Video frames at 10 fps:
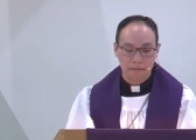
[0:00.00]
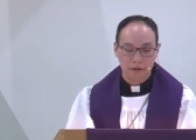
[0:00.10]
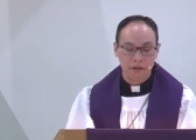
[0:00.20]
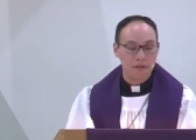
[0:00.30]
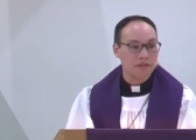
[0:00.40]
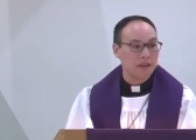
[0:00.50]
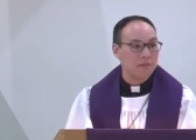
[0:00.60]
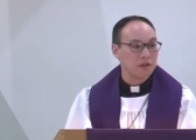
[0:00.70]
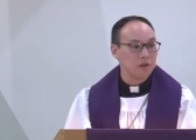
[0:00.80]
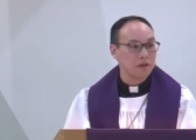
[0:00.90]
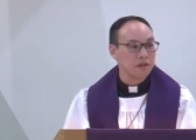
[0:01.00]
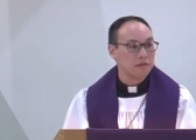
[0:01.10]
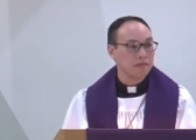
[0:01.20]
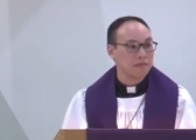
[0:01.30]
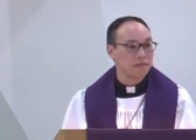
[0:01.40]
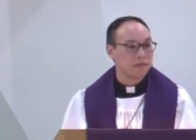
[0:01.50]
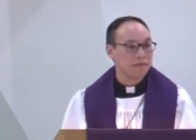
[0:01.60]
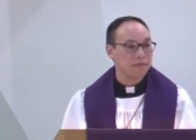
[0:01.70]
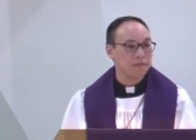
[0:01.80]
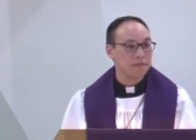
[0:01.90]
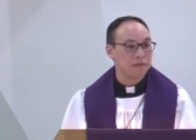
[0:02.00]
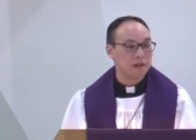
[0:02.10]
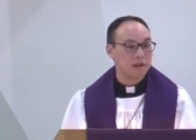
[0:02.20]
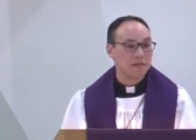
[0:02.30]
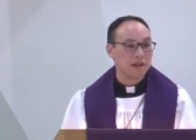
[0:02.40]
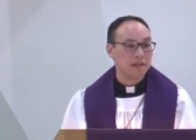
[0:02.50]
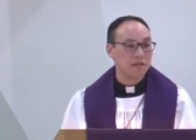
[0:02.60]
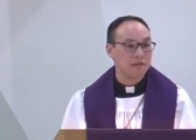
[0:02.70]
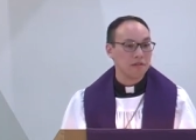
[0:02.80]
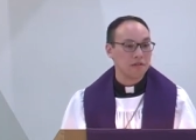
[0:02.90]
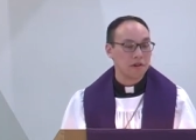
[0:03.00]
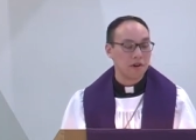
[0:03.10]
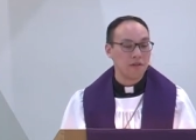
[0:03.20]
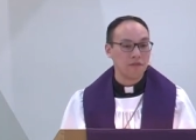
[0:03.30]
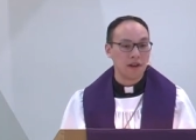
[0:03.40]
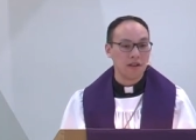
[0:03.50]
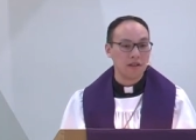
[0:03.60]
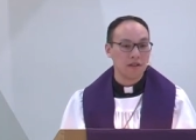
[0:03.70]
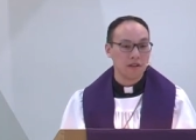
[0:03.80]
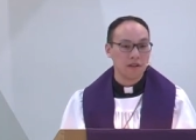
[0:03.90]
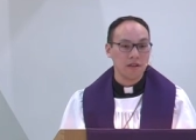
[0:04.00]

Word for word: But on the same token, God's silence is horrifying,